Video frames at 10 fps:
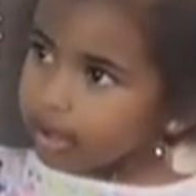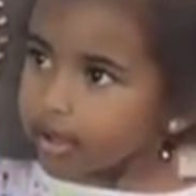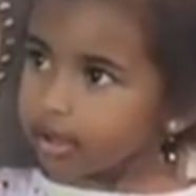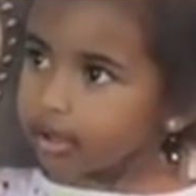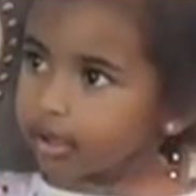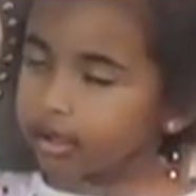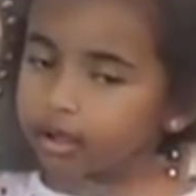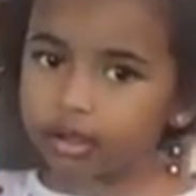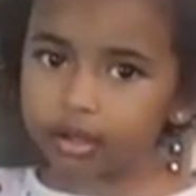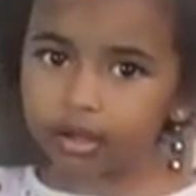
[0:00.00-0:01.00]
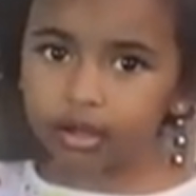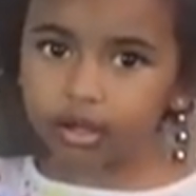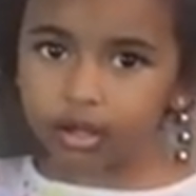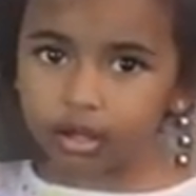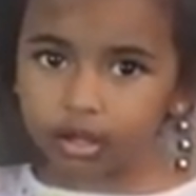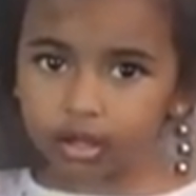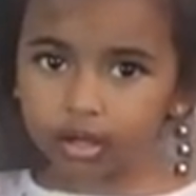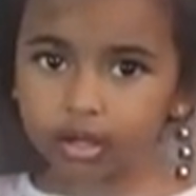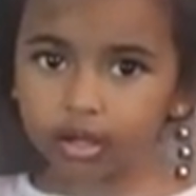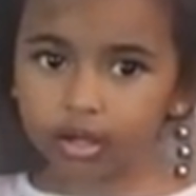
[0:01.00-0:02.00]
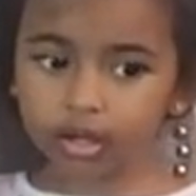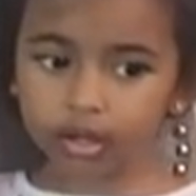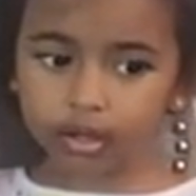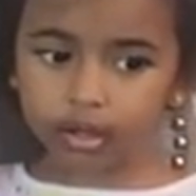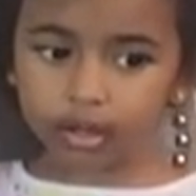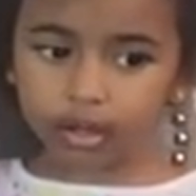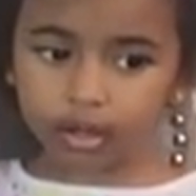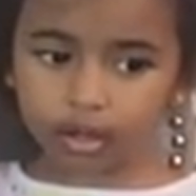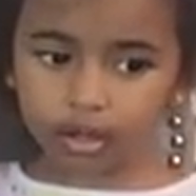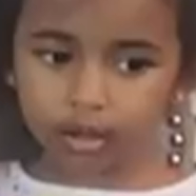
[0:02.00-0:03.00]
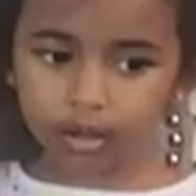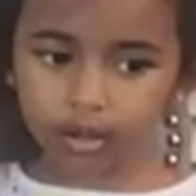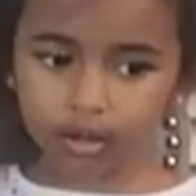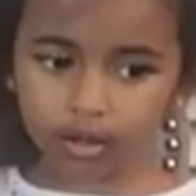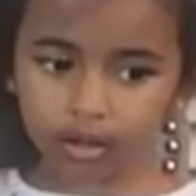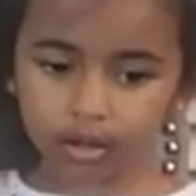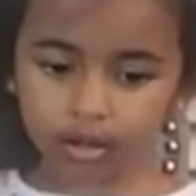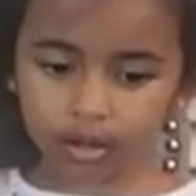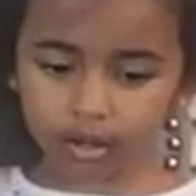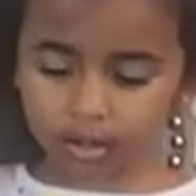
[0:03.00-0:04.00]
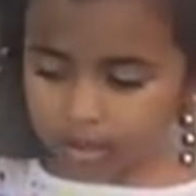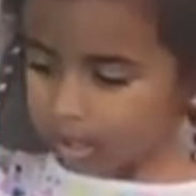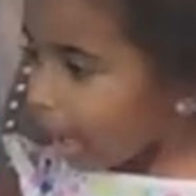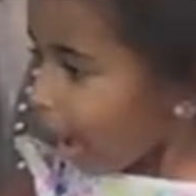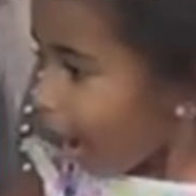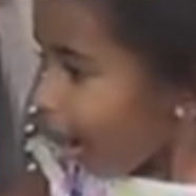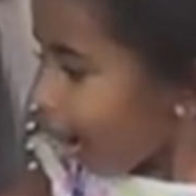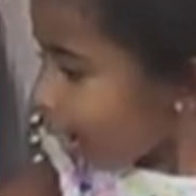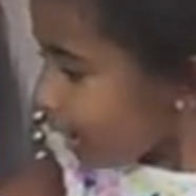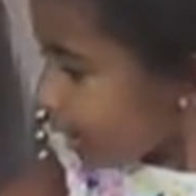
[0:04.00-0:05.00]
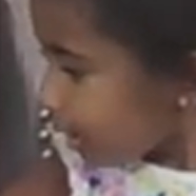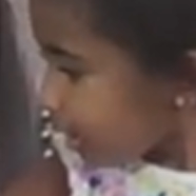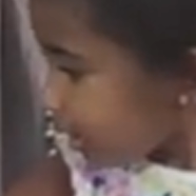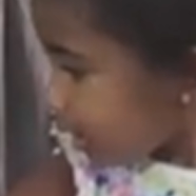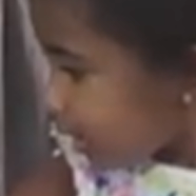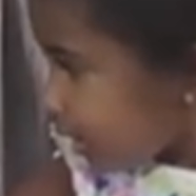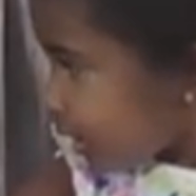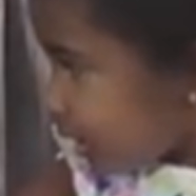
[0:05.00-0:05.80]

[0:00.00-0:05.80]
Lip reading: The person shown says nothing.